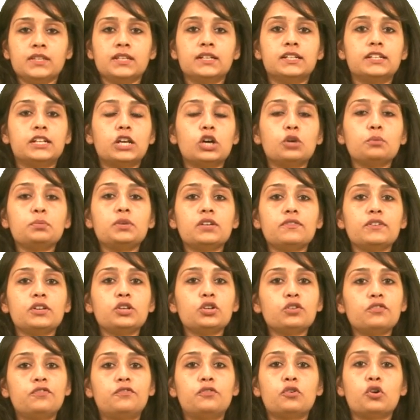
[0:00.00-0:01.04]
Now I am giving
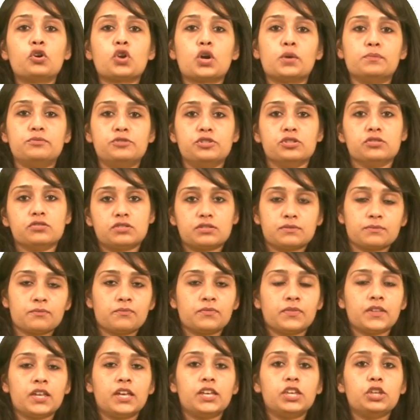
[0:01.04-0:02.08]
you 4 options.
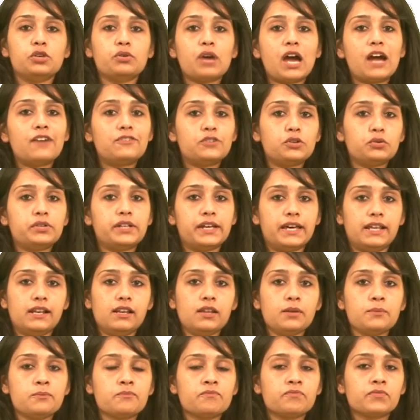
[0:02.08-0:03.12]
You have to tell
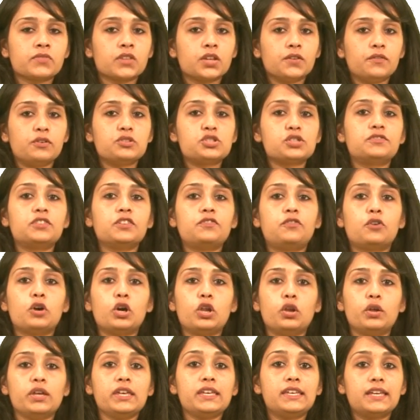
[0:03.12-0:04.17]
which of the
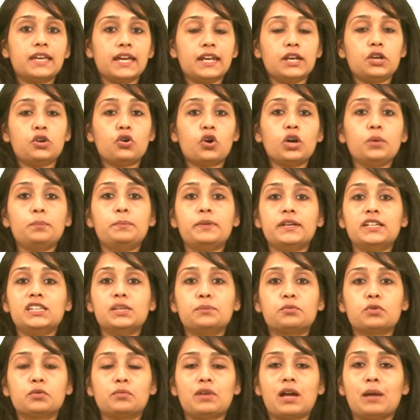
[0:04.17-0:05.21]
following cannot be the
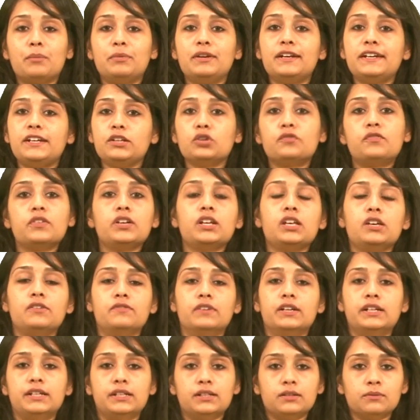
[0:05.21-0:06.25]
probability of an
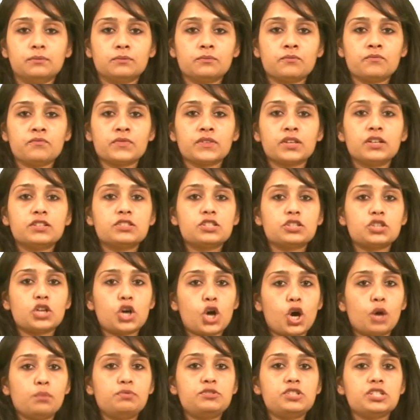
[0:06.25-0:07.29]
event. So the
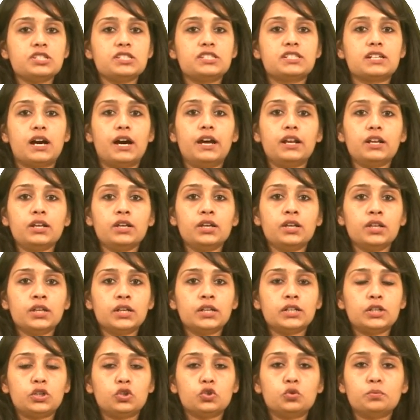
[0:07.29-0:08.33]
options are
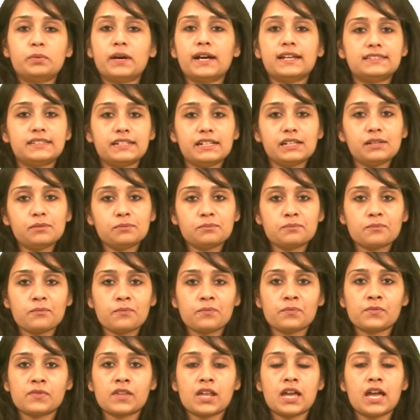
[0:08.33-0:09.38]
2 by 3,
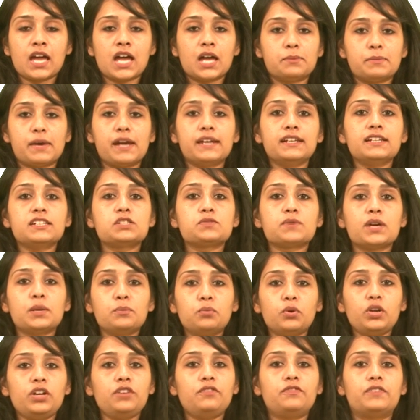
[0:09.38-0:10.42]
minus
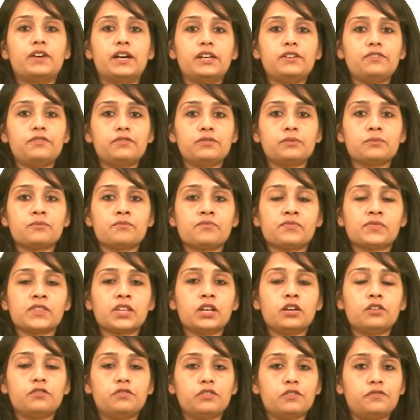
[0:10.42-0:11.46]
1.5,
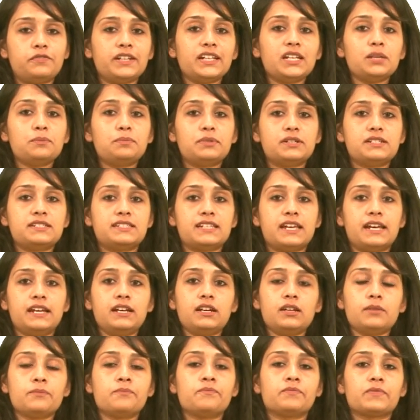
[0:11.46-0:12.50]
15%
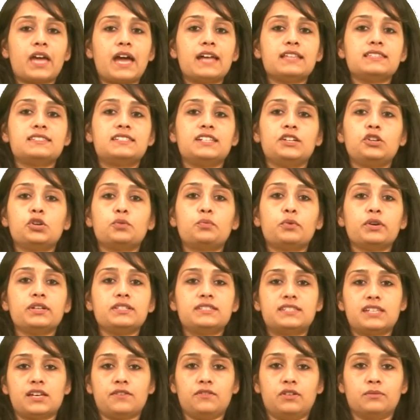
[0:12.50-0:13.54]
and
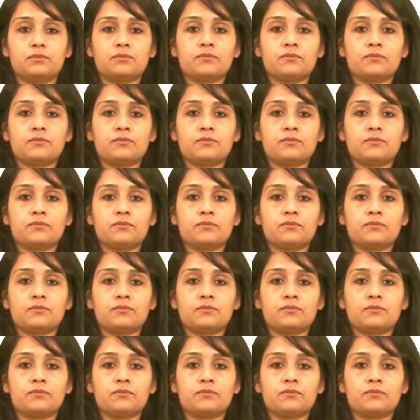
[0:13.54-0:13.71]
0.7.